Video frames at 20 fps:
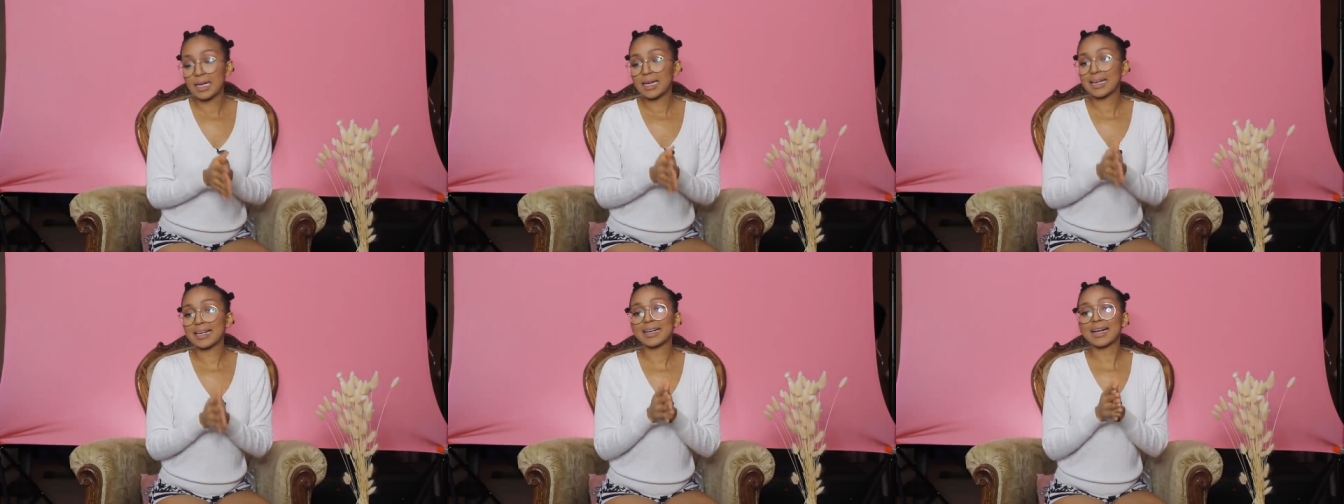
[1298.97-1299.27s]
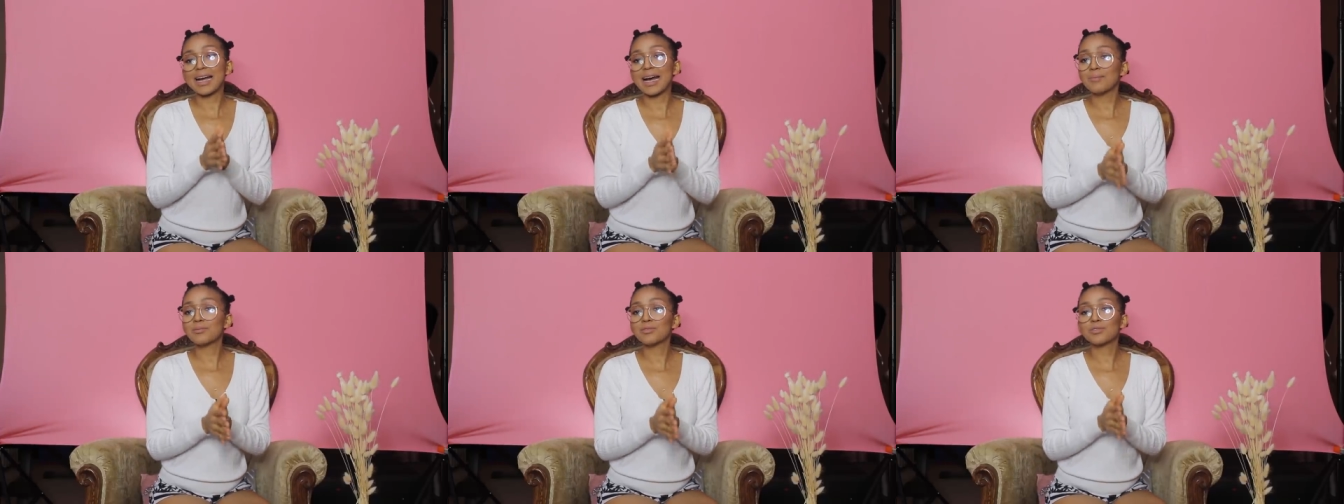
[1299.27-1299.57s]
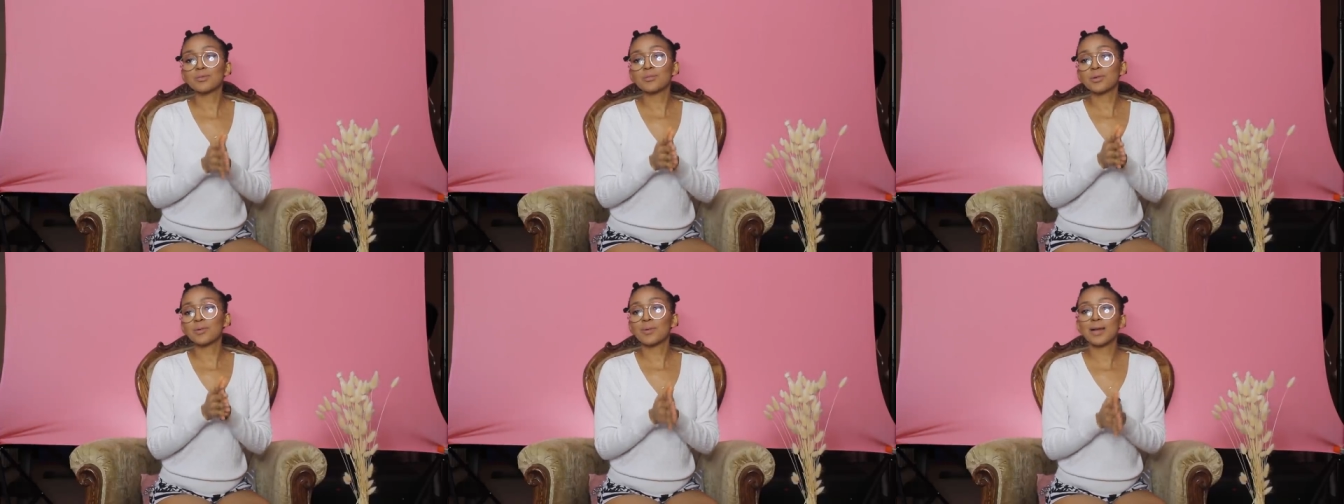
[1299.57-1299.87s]
It
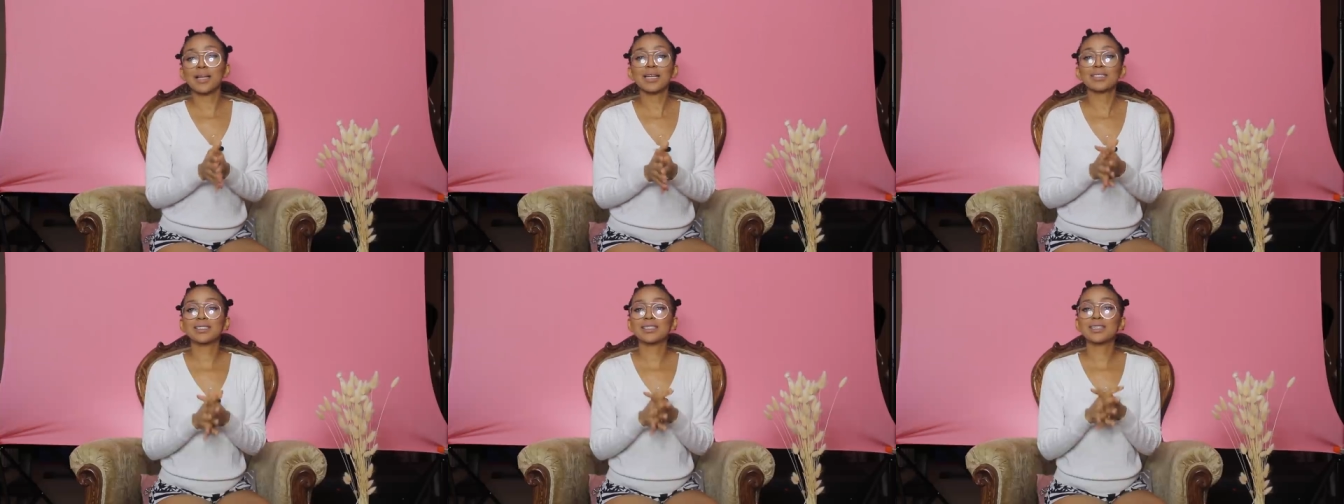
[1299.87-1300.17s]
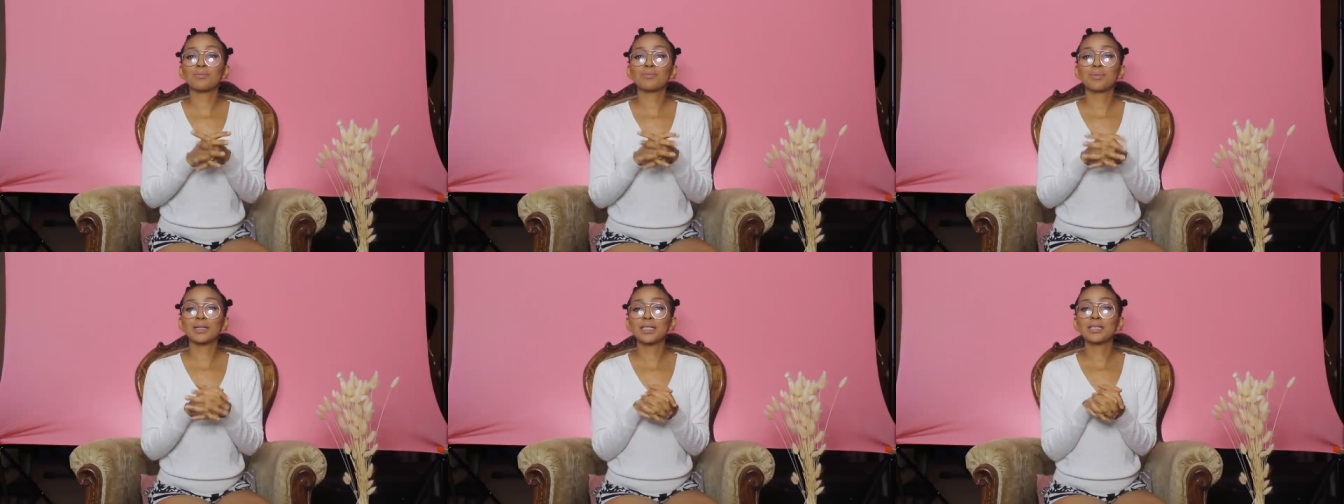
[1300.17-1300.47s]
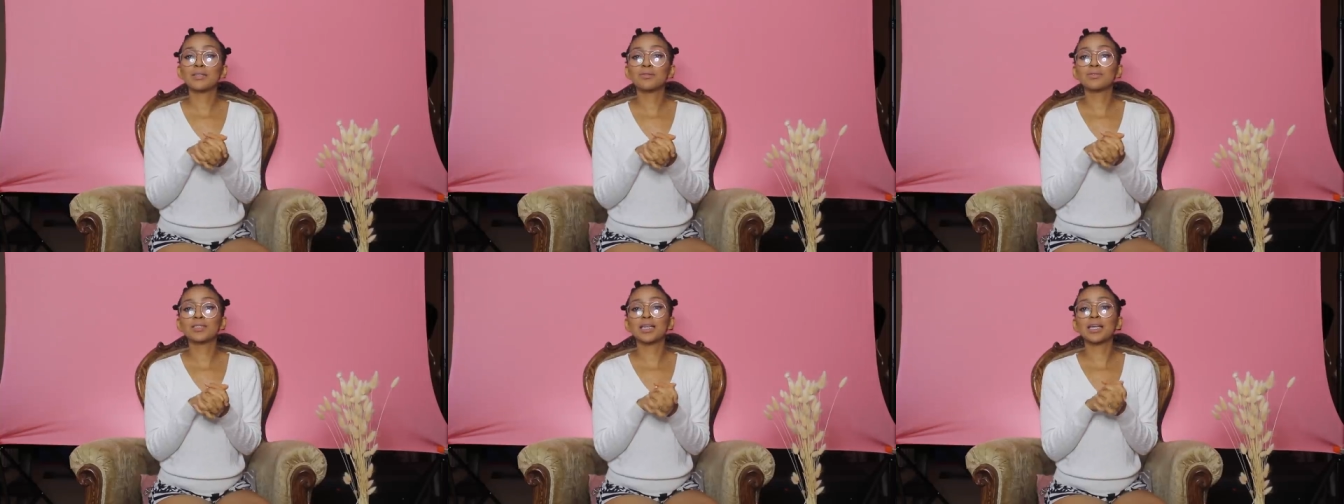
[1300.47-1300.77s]
comes from a place that
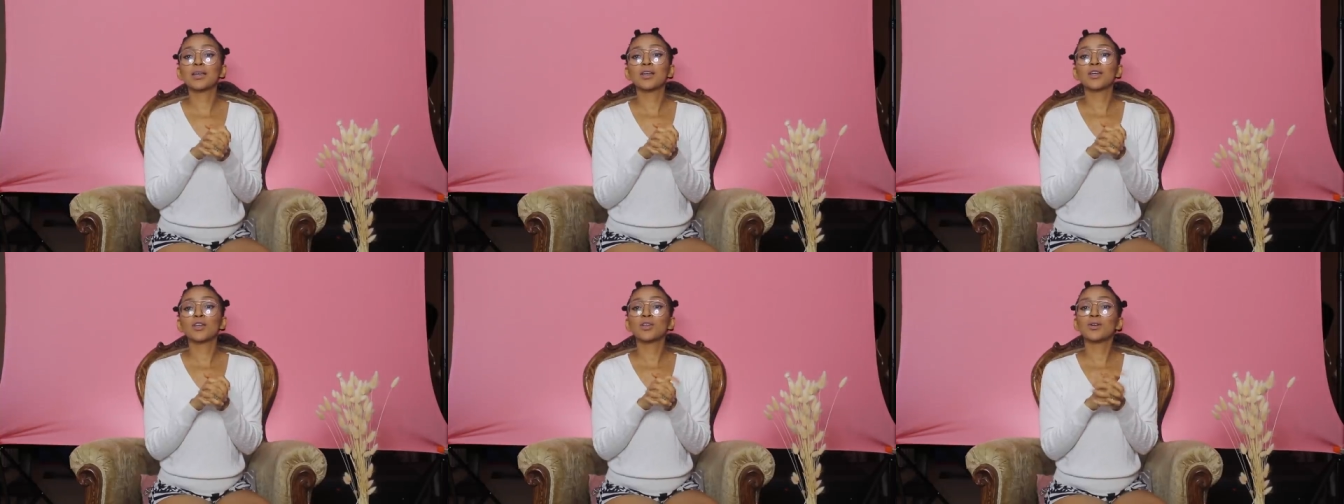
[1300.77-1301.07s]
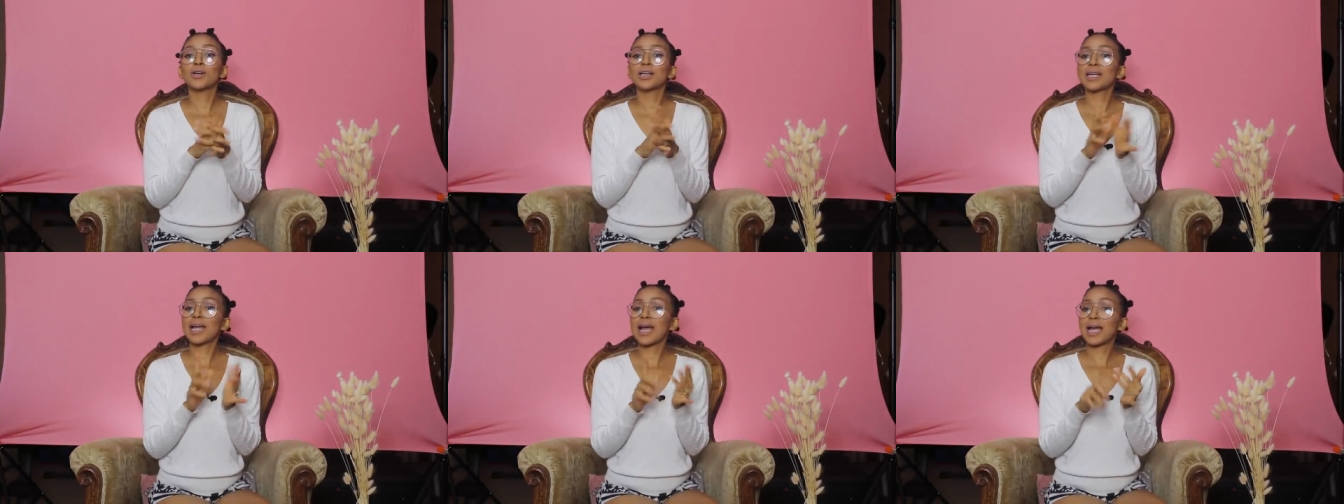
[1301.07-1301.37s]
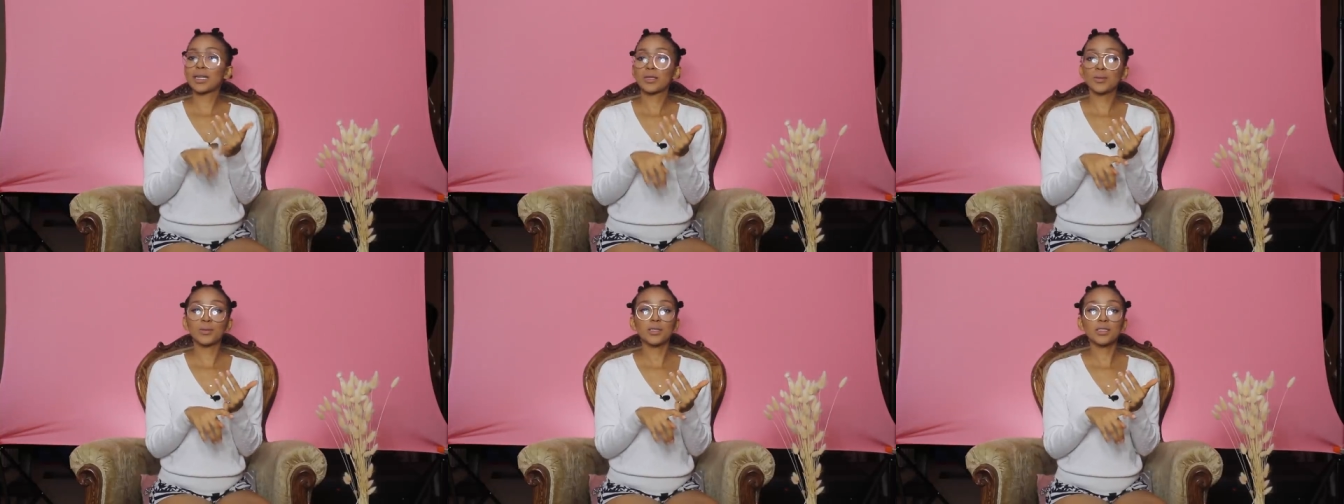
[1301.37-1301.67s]
believes that you're
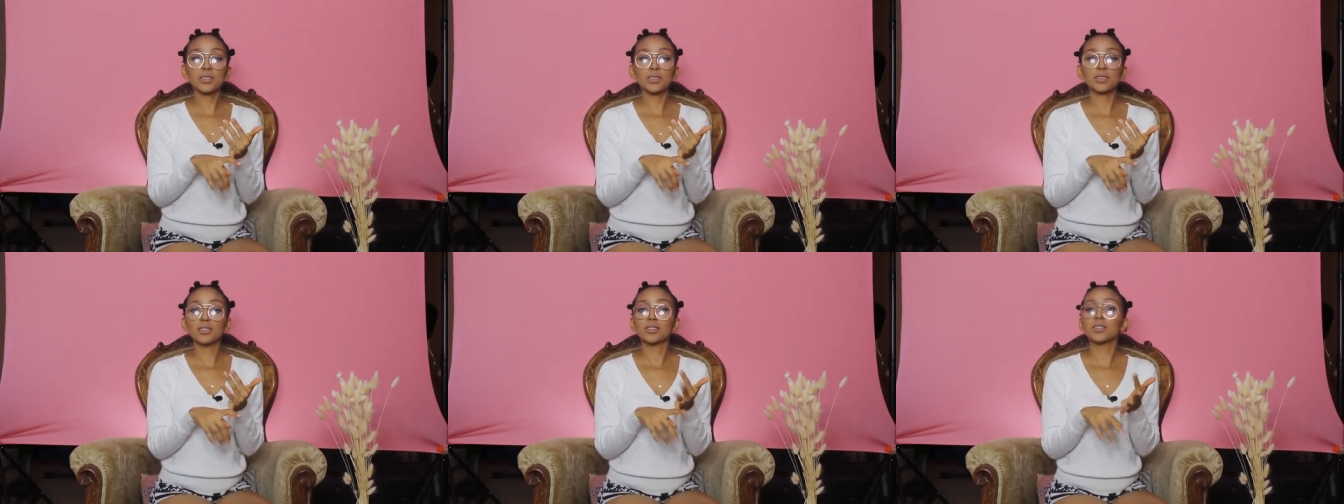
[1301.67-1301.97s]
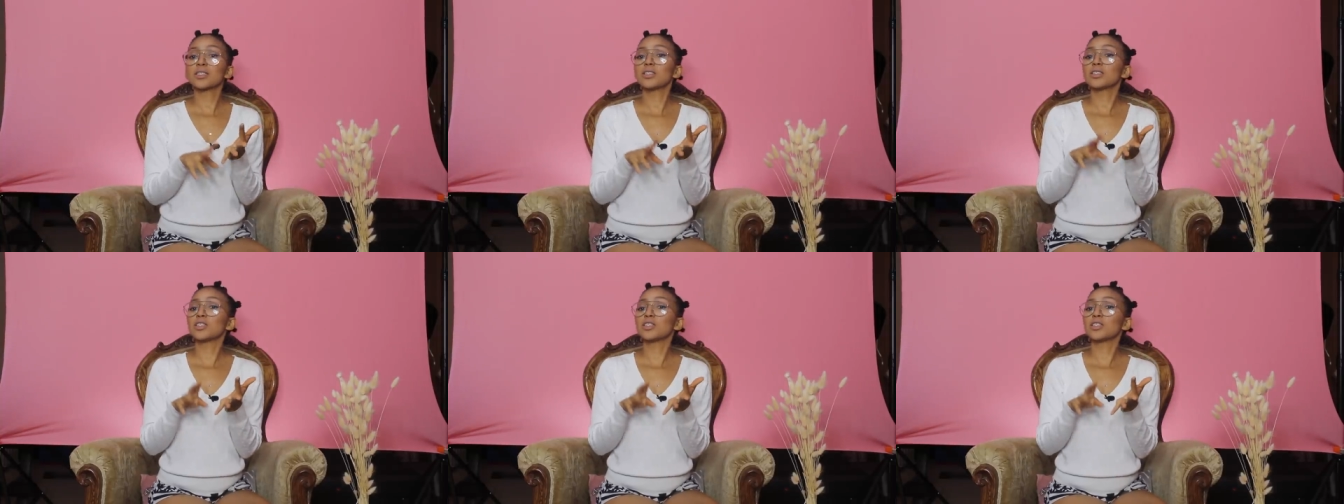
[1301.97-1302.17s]
inadequate,